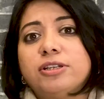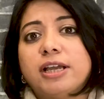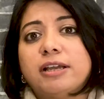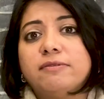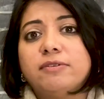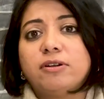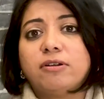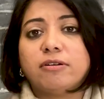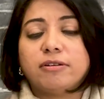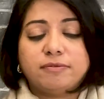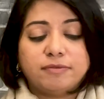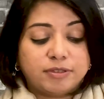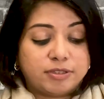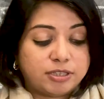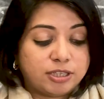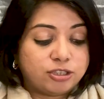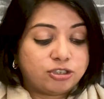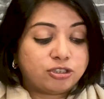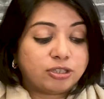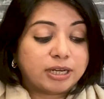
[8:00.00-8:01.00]
have a
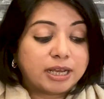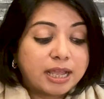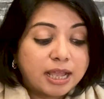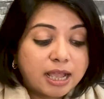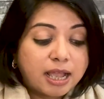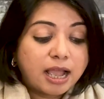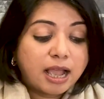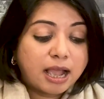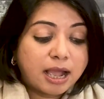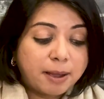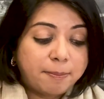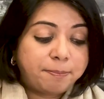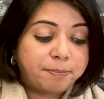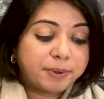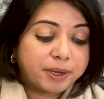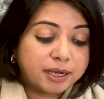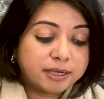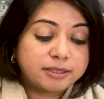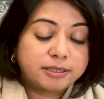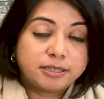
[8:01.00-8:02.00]
conversation
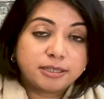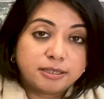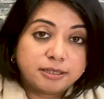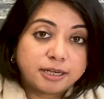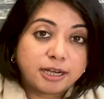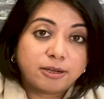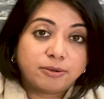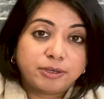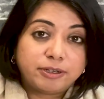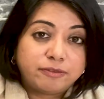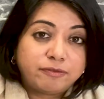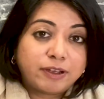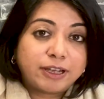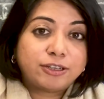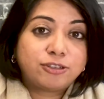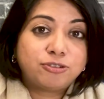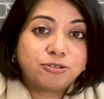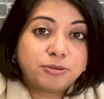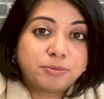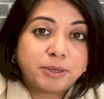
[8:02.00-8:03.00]
up until now. In
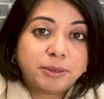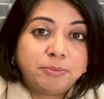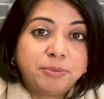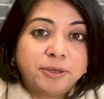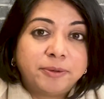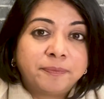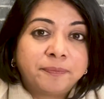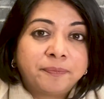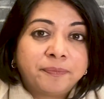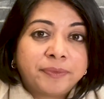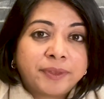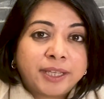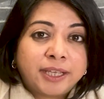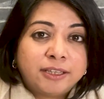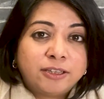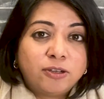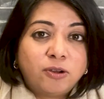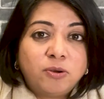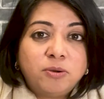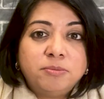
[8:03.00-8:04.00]
fact, you remember,
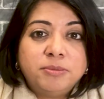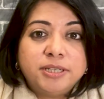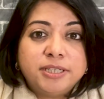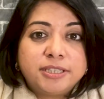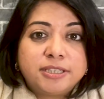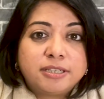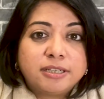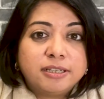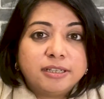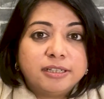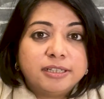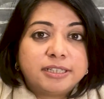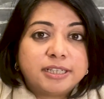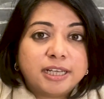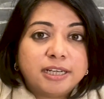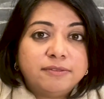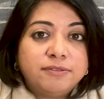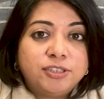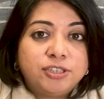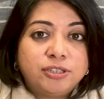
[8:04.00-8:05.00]
the Home Minister in a
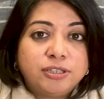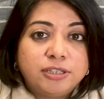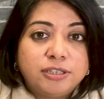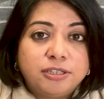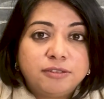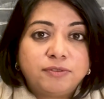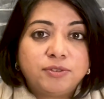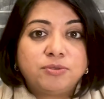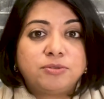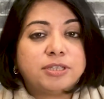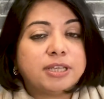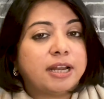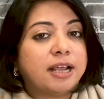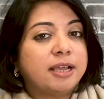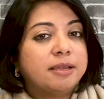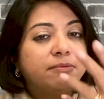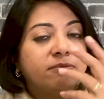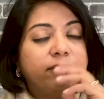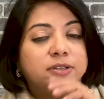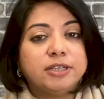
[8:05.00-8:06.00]
television interview said,
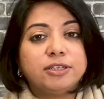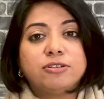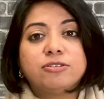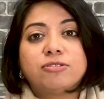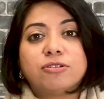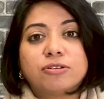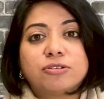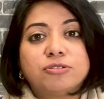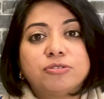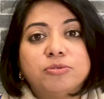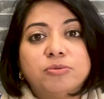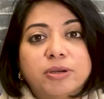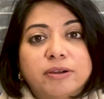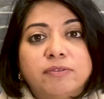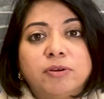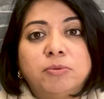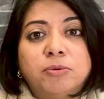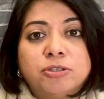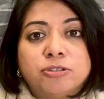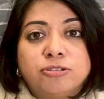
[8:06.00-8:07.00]
I'm willing to talk to
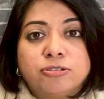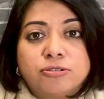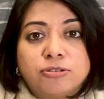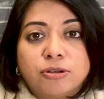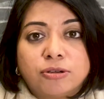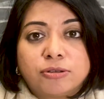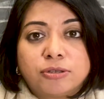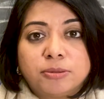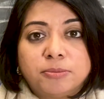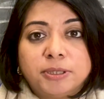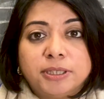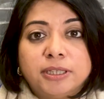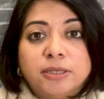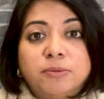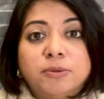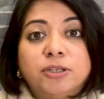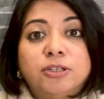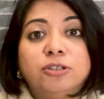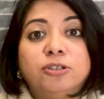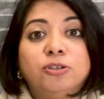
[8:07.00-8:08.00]
whoever wants to talk to me. They
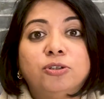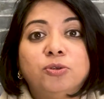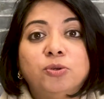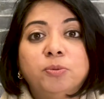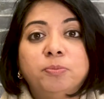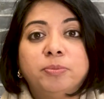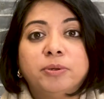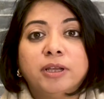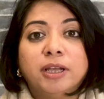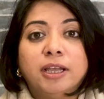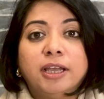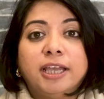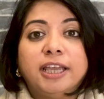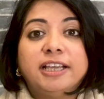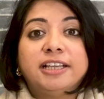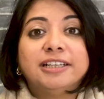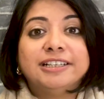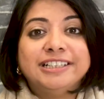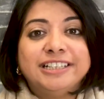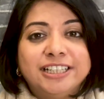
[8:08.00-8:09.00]
were a group, a
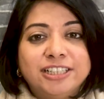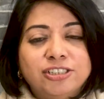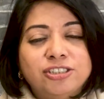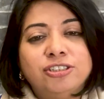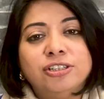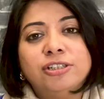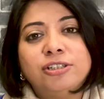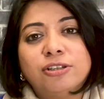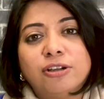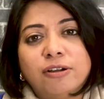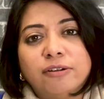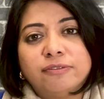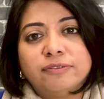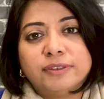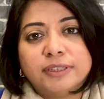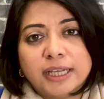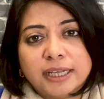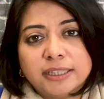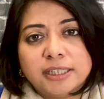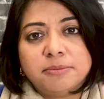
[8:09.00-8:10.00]
contingent
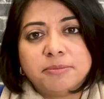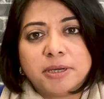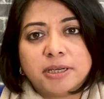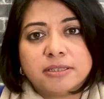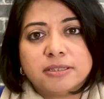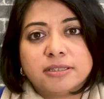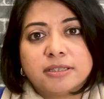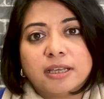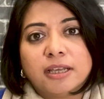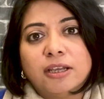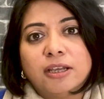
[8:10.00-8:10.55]
of Dadimas,